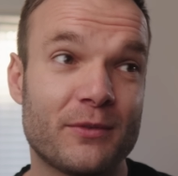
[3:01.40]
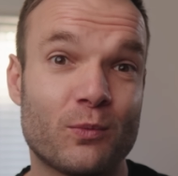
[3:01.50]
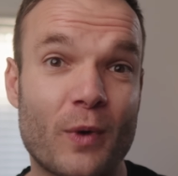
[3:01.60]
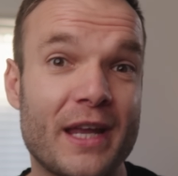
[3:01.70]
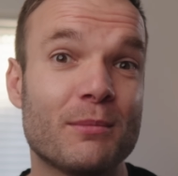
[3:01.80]
is
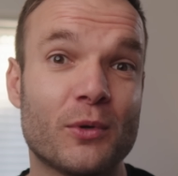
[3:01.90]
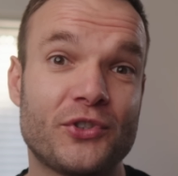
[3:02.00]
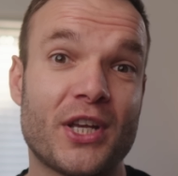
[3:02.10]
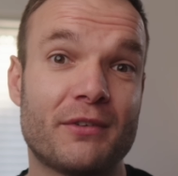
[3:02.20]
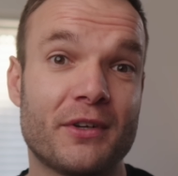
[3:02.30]
way more
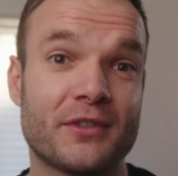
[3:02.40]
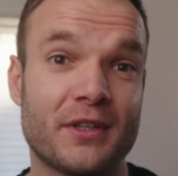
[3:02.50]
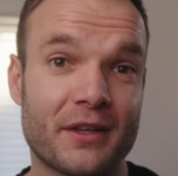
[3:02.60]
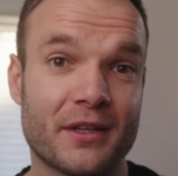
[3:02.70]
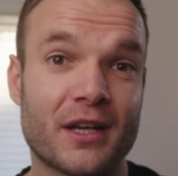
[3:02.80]
generous than
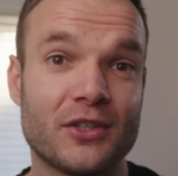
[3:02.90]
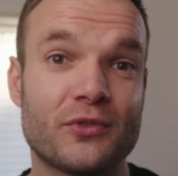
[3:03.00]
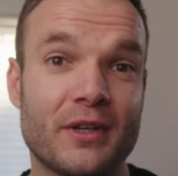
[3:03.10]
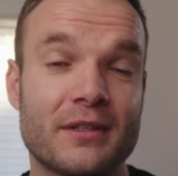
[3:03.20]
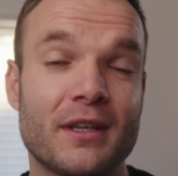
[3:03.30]
other
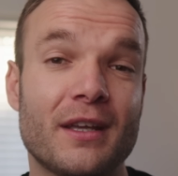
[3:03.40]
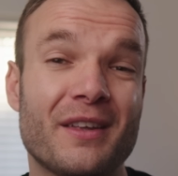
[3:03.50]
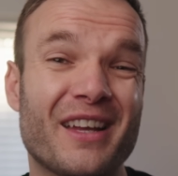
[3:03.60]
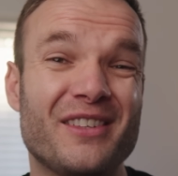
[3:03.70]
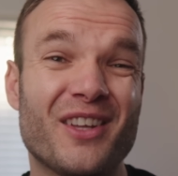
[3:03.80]
countries,
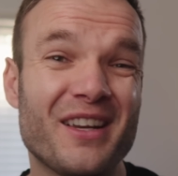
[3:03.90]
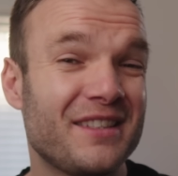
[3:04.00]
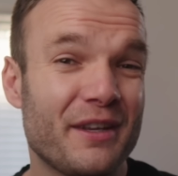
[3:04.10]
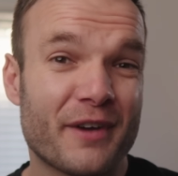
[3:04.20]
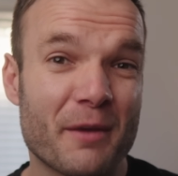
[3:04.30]
and
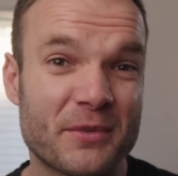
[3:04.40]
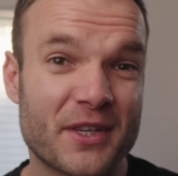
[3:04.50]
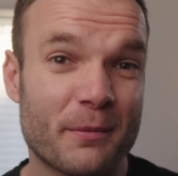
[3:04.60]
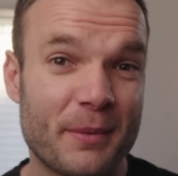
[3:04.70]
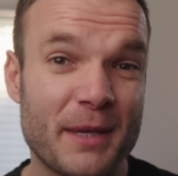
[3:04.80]

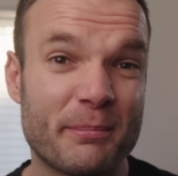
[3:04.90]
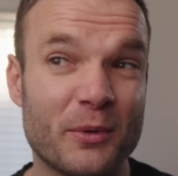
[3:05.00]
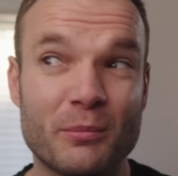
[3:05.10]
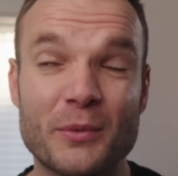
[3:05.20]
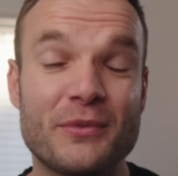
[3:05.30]
95% of
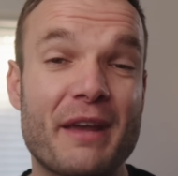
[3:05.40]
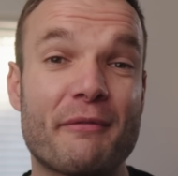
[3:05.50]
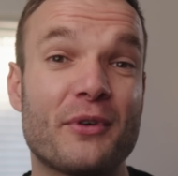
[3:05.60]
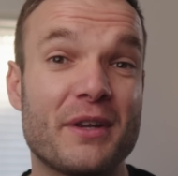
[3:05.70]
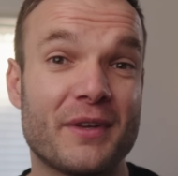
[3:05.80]
people will
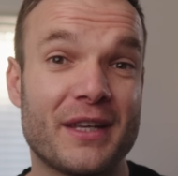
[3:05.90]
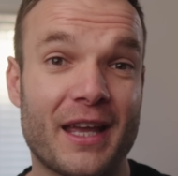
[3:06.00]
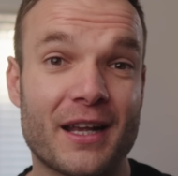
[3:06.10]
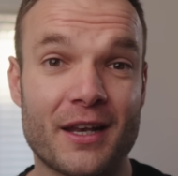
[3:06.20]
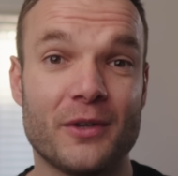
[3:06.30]
never even
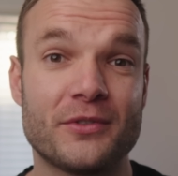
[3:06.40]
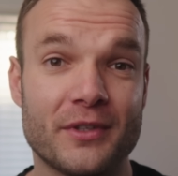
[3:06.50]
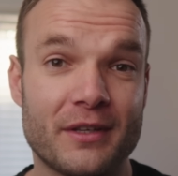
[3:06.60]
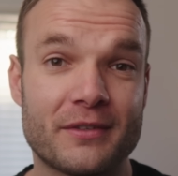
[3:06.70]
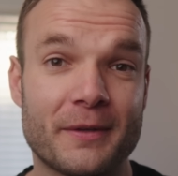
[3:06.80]
get close to
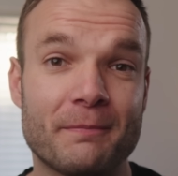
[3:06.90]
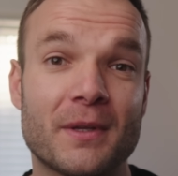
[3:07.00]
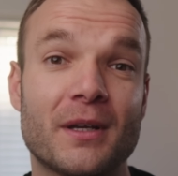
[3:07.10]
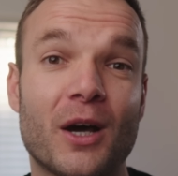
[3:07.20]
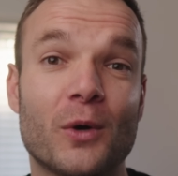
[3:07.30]
this.
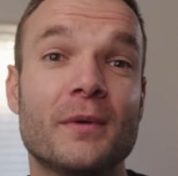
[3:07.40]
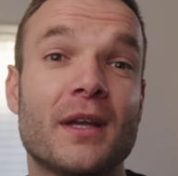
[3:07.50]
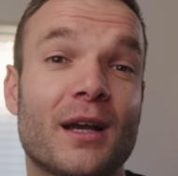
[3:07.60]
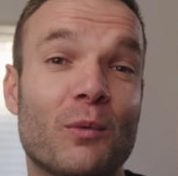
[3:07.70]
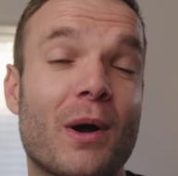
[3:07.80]
Oh,
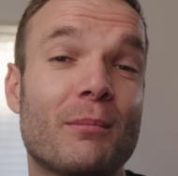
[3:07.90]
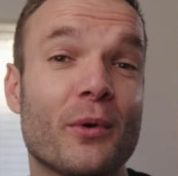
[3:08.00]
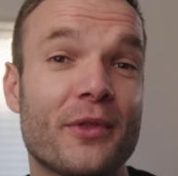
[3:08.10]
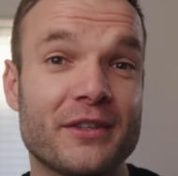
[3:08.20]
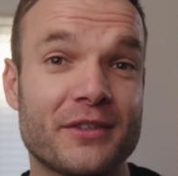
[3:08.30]
and one
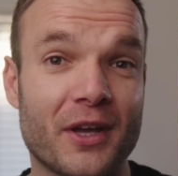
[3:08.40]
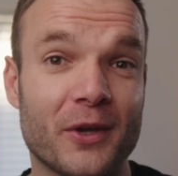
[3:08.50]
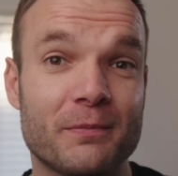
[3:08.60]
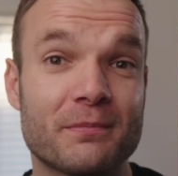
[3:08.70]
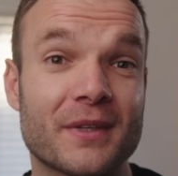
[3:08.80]
more thing to
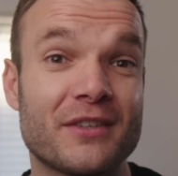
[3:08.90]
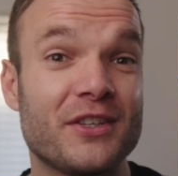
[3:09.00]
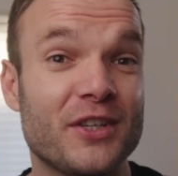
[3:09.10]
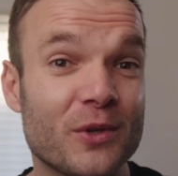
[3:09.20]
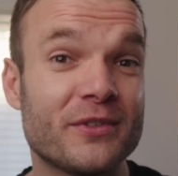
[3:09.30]
note, it's a
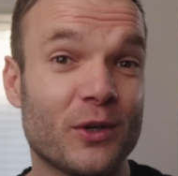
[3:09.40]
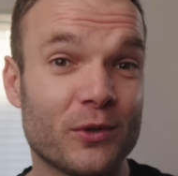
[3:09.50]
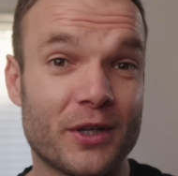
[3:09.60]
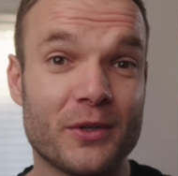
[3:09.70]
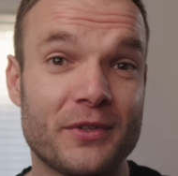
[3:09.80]
use it or
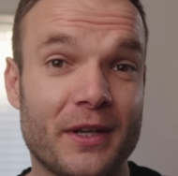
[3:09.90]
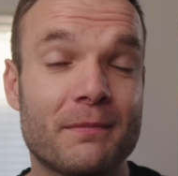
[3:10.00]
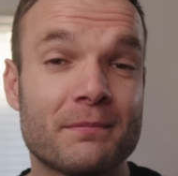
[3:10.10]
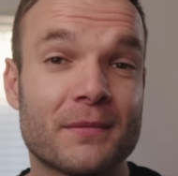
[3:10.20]
lose it.